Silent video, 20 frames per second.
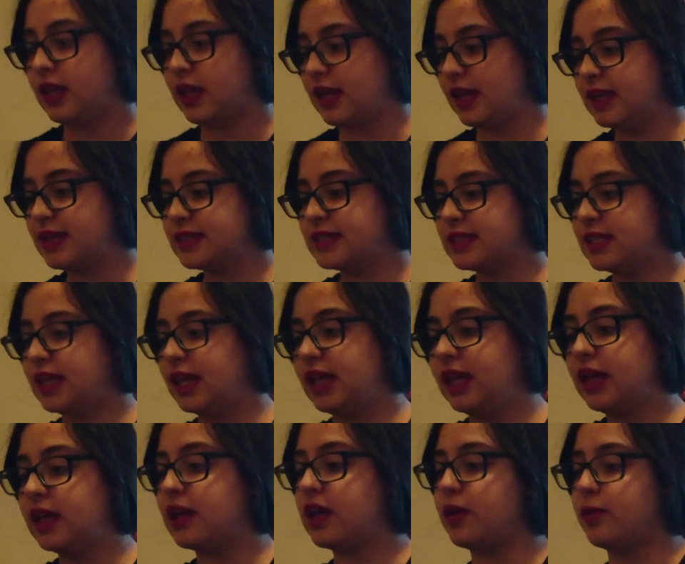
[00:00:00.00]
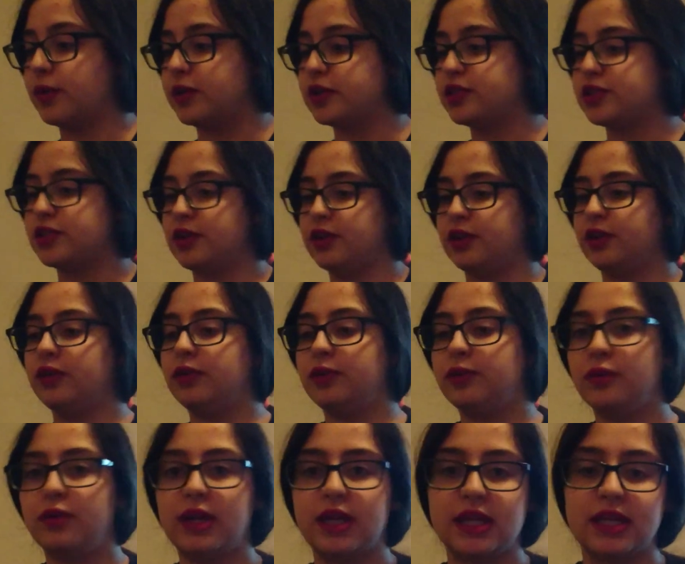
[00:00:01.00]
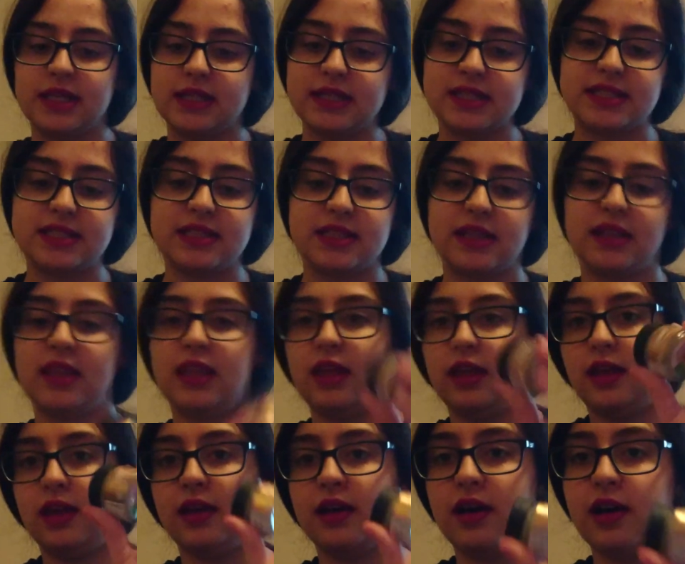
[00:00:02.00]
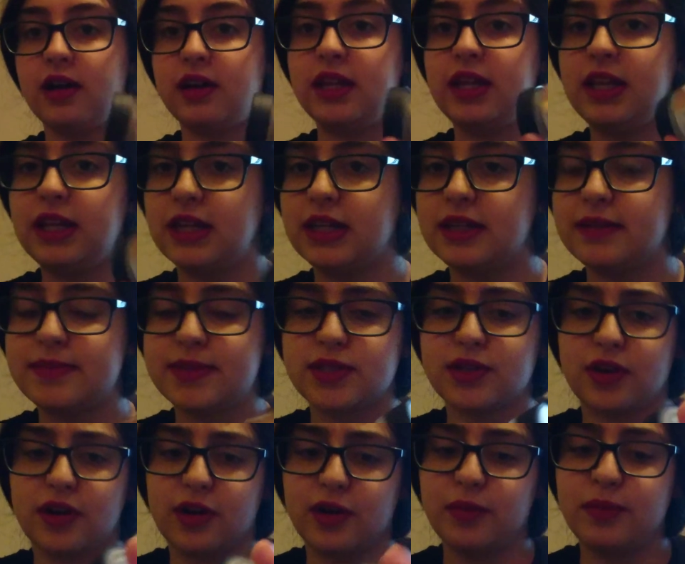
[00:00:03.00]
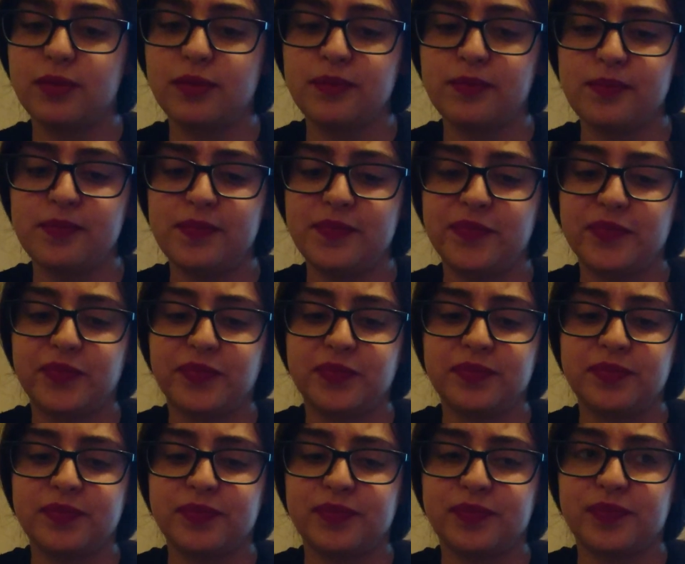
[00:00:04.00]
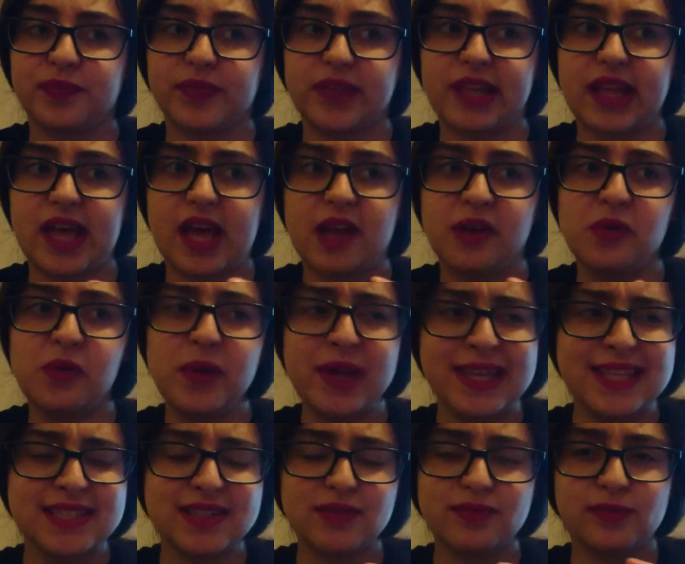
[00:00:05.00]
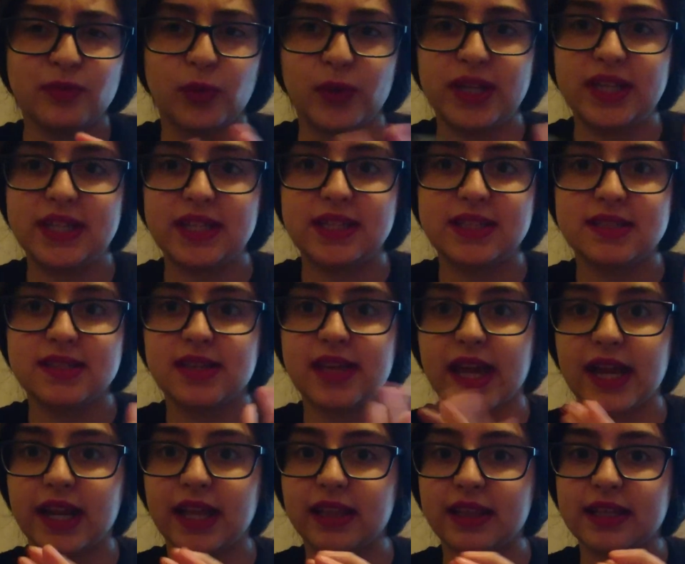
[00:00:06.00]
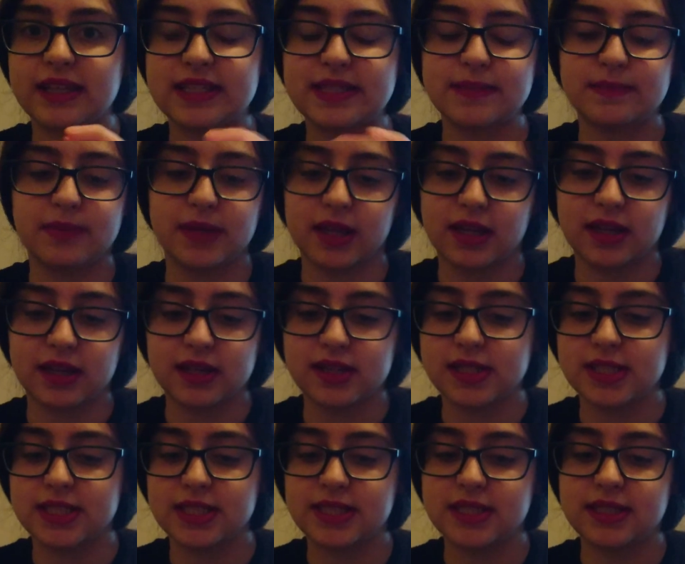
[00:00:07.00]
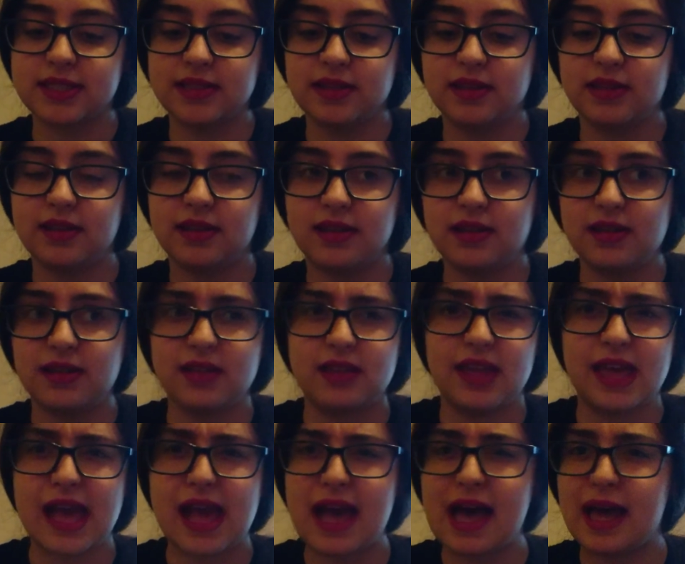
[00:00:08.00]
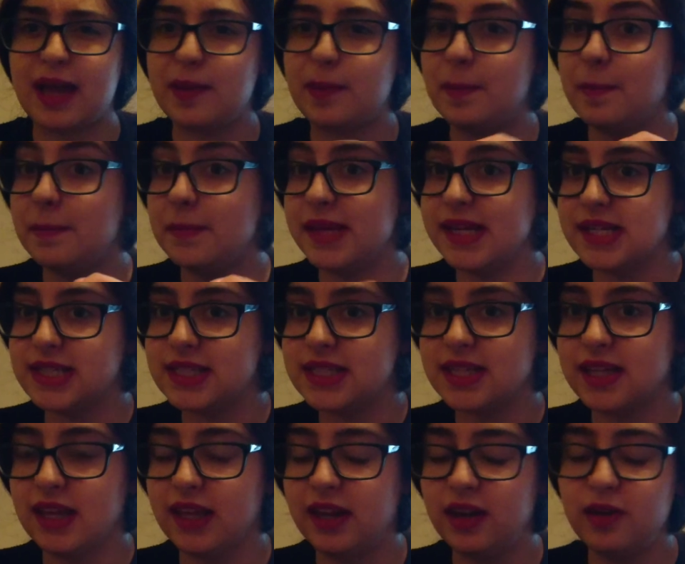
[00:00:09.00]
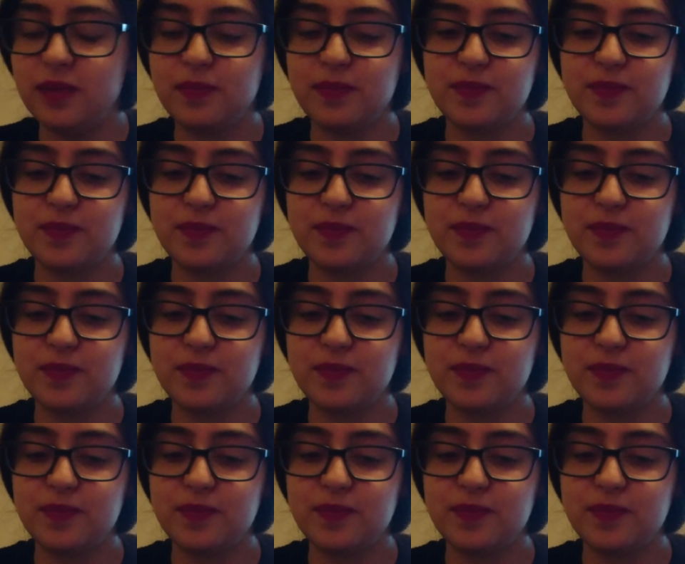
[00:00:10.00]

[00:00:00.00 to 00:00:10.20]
Next thing I want to show you is the Honey Lip Scrub. I always avoided getting this because it had mint in